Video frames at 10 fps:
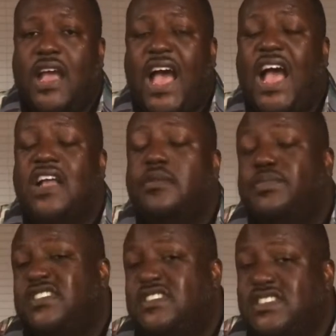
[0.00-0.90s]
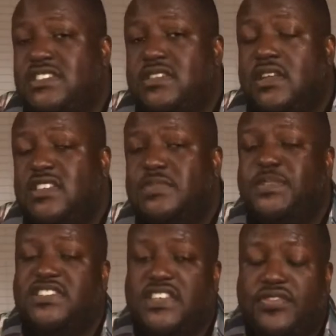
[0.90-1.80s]
occupancy
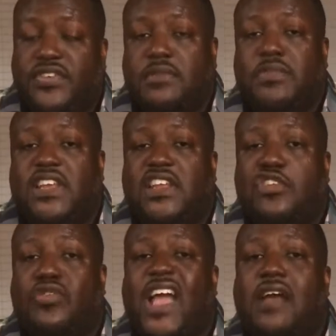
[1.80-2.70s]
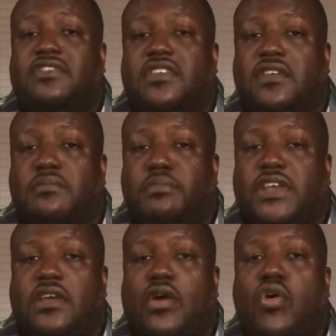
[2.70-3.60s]
specific, meaning you have to
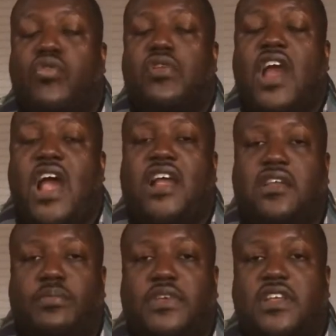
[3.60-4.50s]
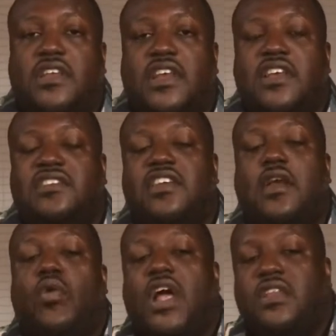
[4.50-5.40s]
be an owner occupant to
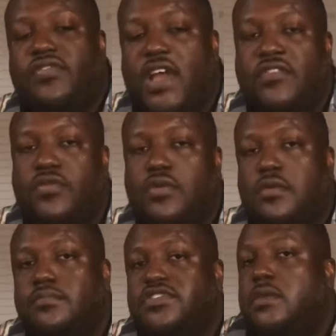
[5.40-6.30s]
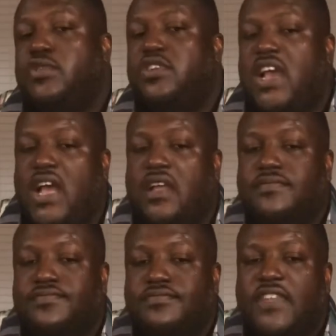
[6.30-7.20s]
qualify for them. Some are
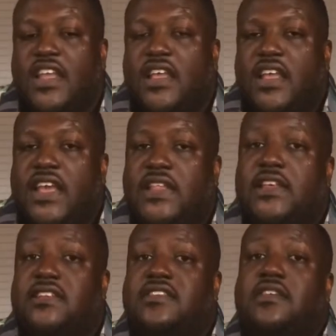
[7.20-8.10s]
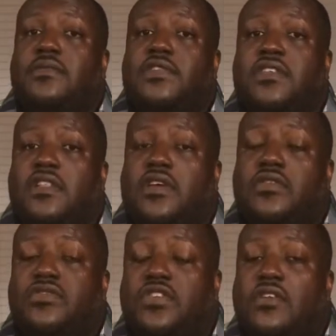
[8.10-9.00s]
not. And then some of the
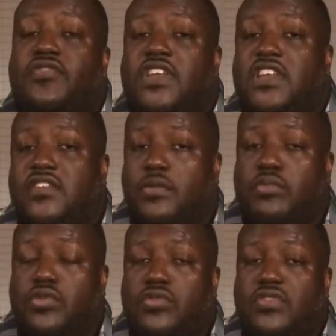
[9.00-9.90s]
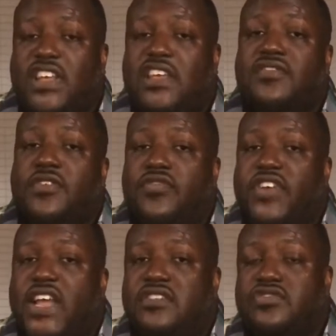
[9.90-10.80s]
loans are forgivable if in
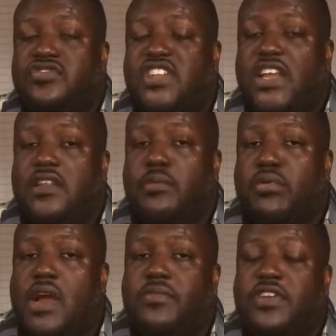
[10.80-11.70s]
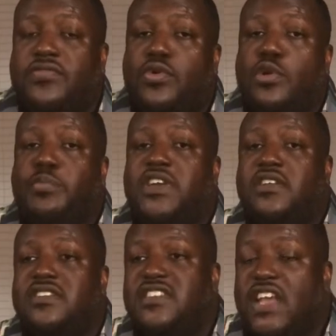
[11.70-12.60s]
fact you stay in the property for a
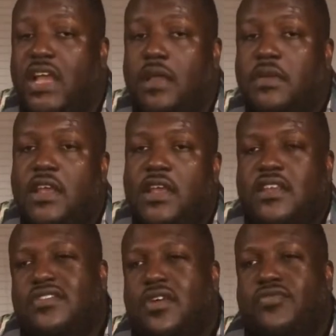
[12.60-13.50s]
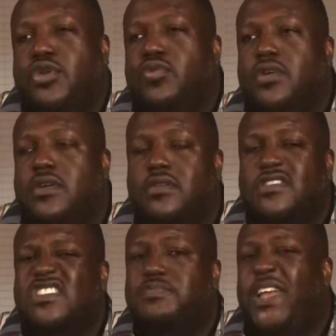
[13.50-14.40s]
period of time. So if you were
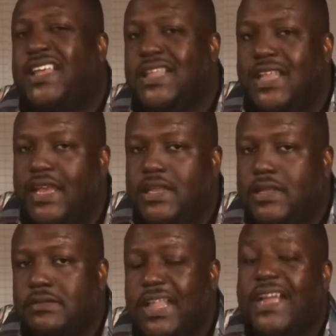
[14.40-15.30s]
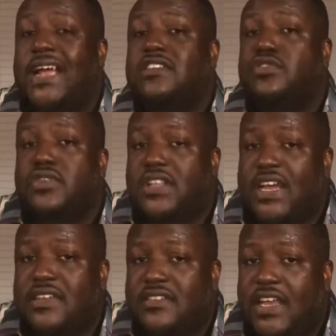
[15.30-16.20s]
speculating, like I do a
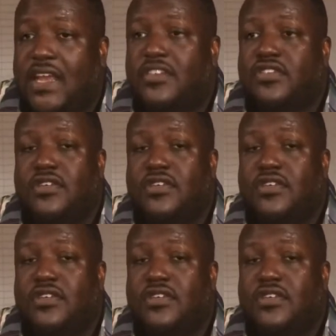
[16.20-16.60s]
lot of times, you